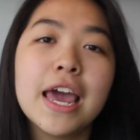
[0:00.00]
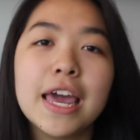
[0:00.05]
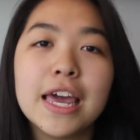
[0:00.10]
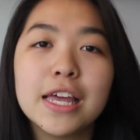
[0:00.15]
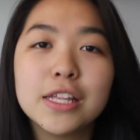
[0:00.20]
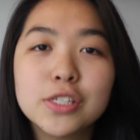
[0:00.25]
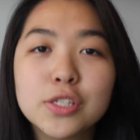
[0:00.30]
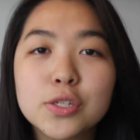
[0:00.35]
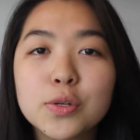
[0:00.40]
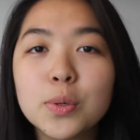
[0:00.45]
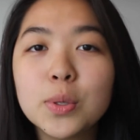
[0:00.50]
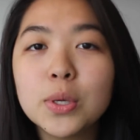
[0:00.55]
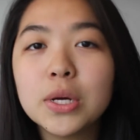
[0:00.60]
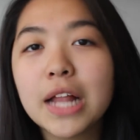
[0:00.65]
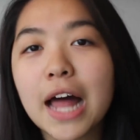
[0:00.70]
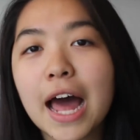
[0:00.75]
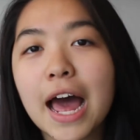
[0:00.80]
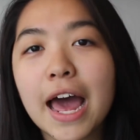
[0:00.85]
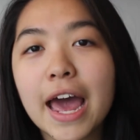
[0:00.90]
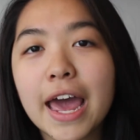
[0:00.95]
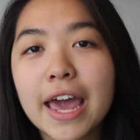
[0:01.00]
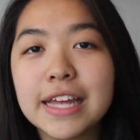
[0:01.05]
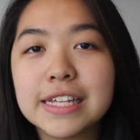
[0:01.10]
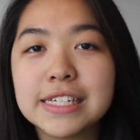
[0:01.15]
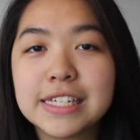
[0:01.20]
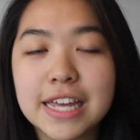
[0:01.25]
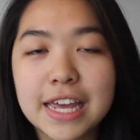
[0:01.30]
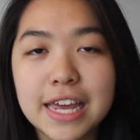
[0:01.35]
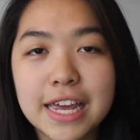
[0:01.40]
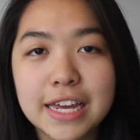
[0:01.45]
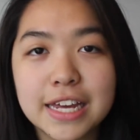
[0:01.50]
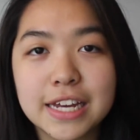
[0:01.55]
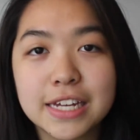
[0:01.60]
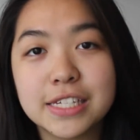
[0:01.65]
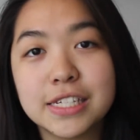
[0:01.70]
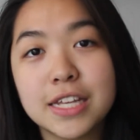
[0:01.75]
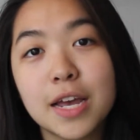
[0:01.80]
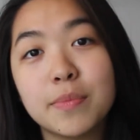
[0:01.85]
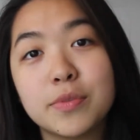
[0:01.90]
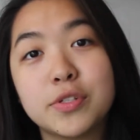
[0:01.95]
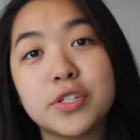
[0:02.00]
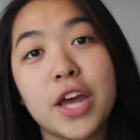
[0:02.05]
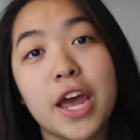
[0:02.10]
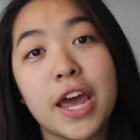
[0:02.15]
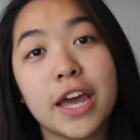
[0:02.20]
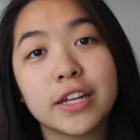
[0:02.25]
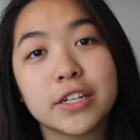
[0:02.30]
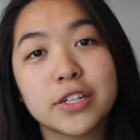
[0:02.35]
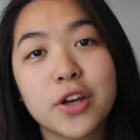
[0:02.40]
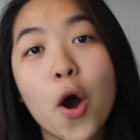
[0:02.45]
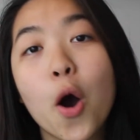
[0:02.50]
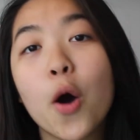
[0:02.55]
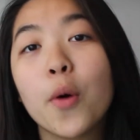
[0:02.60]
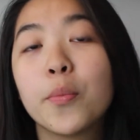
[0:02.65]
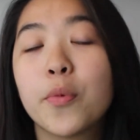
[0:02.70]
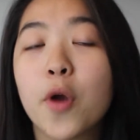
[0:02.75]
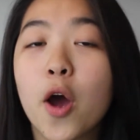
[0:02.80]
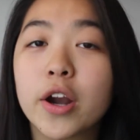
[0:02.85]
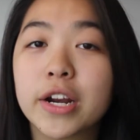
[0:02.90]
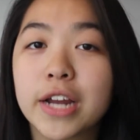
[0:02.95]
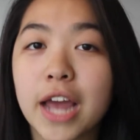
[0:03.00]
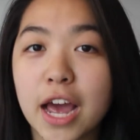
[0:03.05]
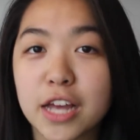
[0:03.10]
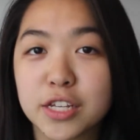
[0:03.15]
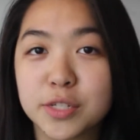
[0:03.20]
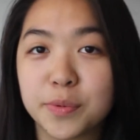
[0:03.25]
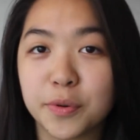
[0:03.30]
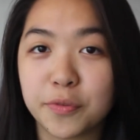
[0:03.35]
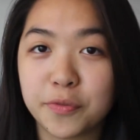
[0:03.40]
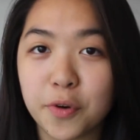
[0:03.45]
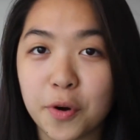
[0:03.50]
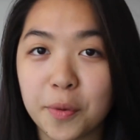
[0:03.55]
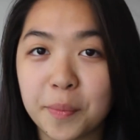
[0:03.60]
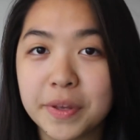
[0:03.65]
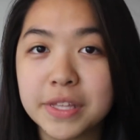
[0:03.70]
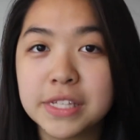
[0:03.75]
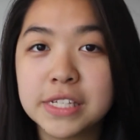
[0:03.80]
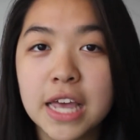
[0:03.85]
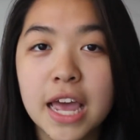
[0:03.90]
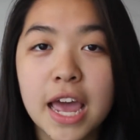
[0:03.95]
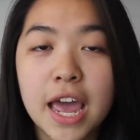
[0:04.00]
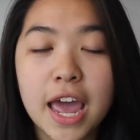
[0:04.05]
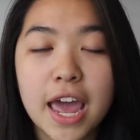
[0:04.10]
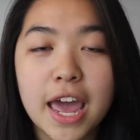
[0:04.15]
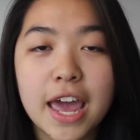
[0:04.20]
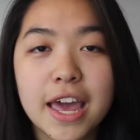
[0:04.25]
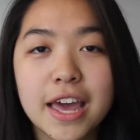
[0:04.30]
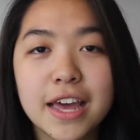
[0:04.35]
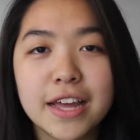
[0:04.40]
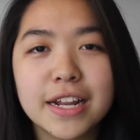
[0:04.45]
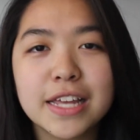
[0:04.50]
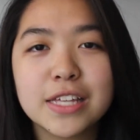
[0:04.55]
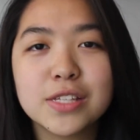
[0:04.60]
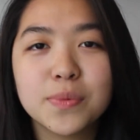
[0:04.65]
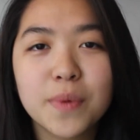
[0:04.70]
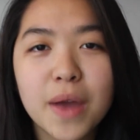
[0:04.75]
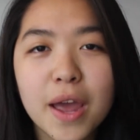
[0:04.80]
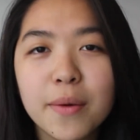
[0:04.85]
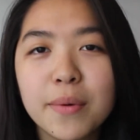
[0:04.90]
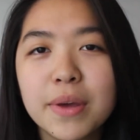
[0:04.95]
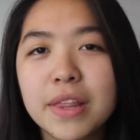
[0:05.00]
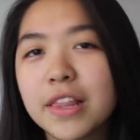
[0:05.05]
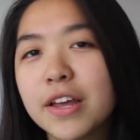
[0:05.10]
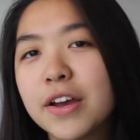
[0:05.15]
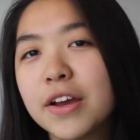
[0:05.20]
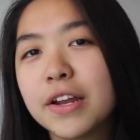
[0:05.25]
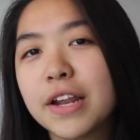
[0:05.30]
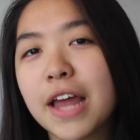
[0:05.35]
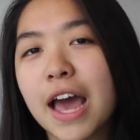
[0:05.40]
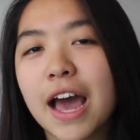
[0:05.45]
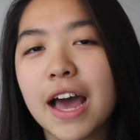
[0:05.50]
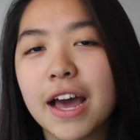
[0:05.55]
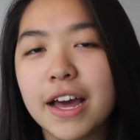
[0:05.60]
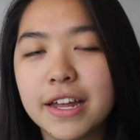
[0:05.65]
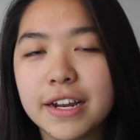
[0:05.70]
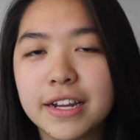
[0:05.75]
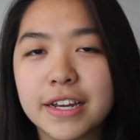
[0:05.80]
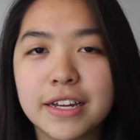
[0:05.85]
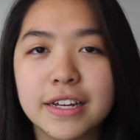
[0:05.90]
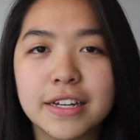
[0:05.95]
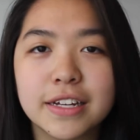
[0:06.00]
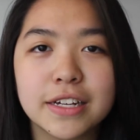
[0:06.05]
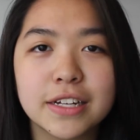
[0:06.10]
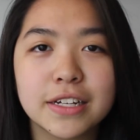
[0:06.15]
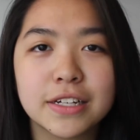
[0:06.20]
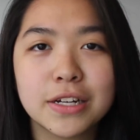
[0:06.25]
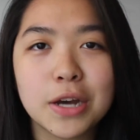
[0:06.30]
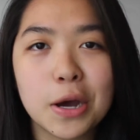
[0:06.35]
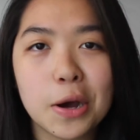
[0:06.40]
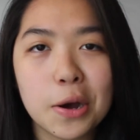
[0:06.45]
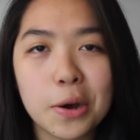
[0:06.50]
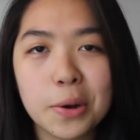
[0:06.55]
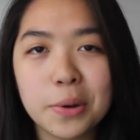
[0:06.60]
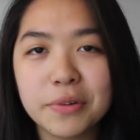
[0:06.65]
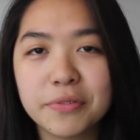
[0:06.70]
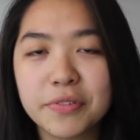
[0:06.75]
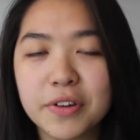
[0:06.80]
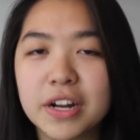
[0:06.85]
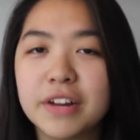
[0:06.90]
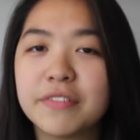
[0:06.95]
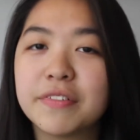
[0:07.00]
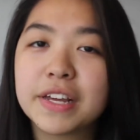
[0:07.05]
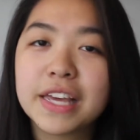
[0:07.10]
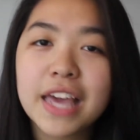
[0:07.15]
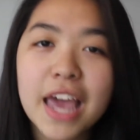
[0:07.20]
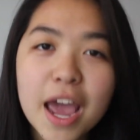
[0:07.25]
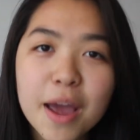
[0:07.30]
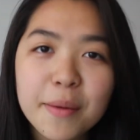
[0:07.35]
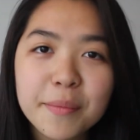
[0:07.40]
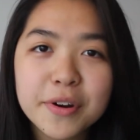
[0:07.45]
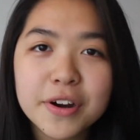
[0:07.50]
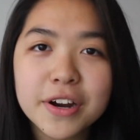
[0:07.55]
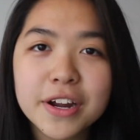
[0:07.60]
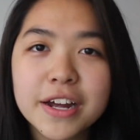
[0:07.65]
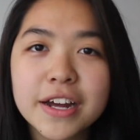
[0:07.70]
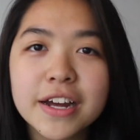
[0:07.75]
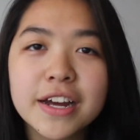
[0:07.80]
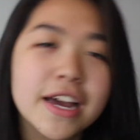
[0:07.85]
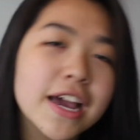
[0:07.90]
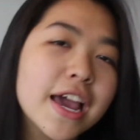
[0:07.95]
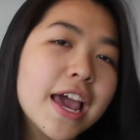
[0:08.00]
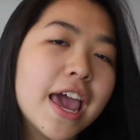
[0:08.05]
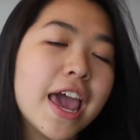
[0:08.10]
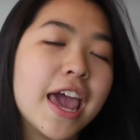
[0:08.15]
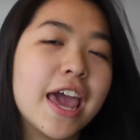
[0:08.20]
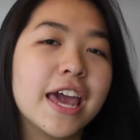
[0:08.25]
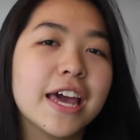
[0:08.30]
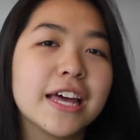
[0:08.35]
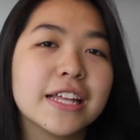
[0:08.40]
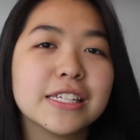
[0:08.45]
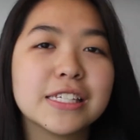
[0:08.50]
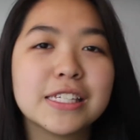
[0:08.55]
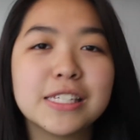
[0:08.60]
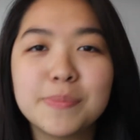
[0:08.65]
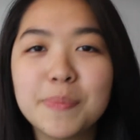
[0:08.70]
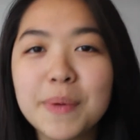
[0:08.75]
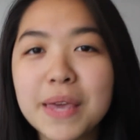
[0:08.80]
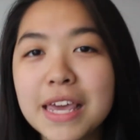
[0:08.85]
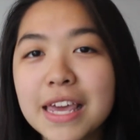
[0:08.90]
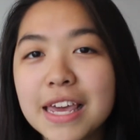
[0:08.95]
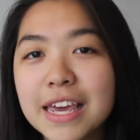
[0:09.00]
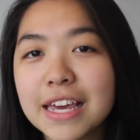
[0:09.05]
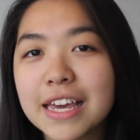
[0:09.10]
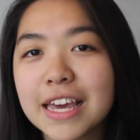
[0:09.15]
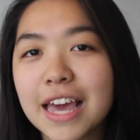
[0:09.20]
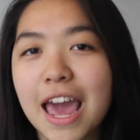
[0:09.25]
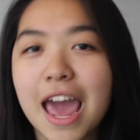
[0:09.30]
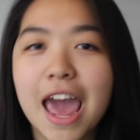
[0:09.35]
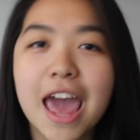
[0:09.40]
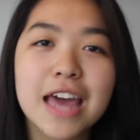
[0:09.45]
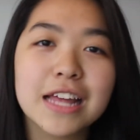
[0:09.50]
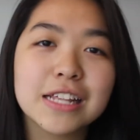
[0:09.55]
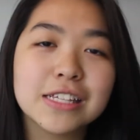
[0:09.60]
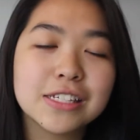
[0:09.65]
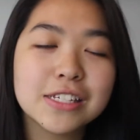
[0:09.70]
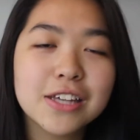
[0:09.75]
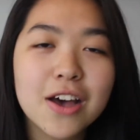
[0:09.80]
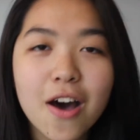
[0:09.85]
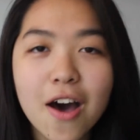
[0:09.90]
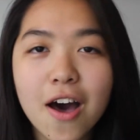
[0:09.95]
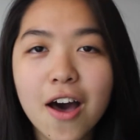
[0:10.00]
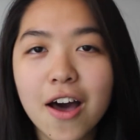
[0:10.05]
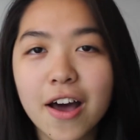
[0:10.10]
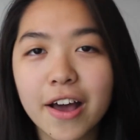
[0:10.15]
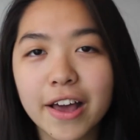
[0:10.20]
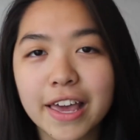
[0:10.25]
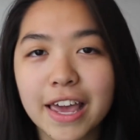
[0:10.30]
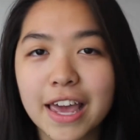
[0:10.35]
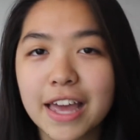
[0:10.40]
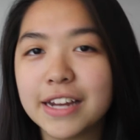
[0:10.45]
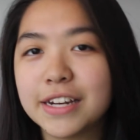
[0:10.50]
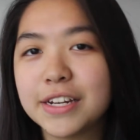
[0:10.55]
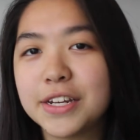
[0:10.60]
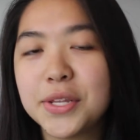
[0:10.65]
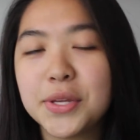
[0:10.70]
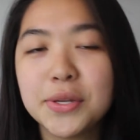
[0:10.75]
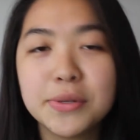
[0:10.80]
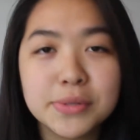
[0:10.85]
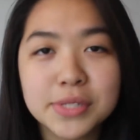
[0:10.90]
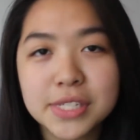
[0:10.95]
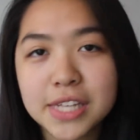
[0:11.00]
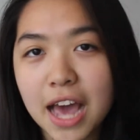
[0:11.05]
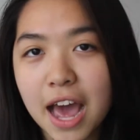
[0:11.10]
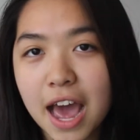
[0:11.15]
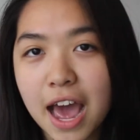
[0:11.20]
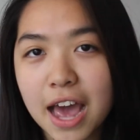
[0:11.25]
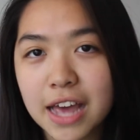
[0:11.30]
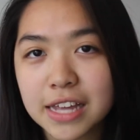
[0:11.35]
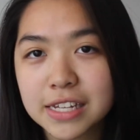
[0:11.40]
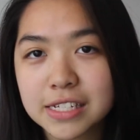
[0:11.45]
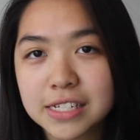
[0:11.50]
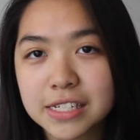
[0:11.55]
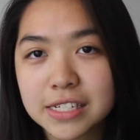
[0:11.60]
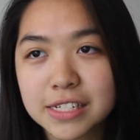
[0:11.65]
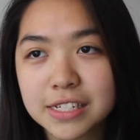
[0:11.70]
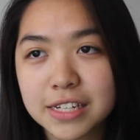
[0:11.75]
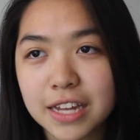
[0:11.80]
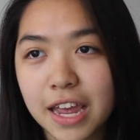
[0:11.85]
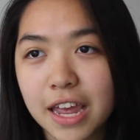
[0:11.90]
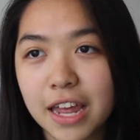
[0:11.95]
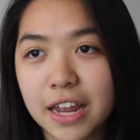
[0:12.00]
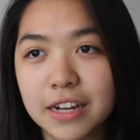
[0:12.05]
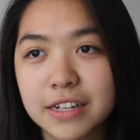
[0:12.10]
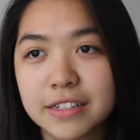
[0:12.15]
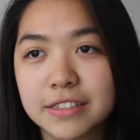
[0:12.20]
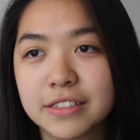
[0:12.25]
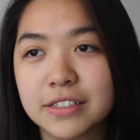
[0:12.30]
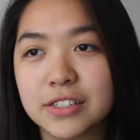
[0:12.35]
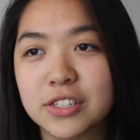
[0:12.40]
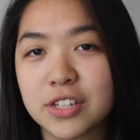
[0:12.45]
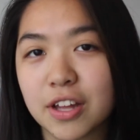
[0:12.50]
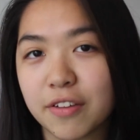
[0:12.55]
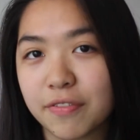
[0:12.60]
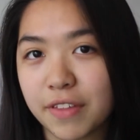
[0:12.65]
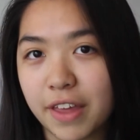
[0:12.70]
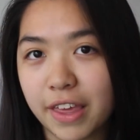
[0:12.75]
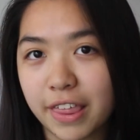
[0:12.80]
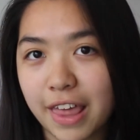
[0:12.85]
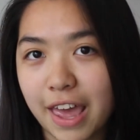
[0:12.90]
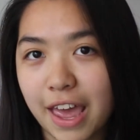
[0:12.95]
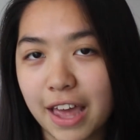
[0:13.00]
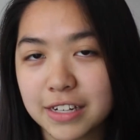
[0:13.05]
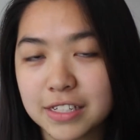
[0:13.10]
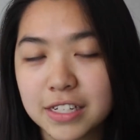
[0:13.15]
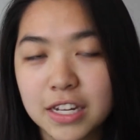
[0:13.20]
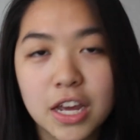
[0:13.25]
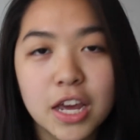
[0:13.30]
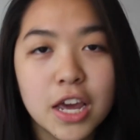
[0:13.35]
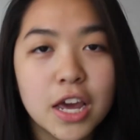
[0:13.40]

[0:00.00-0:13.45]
In school, I take a subject called broadcast performance, and it's where we learn how to go in front of a camera and speak and talk and newscast and stuff like that.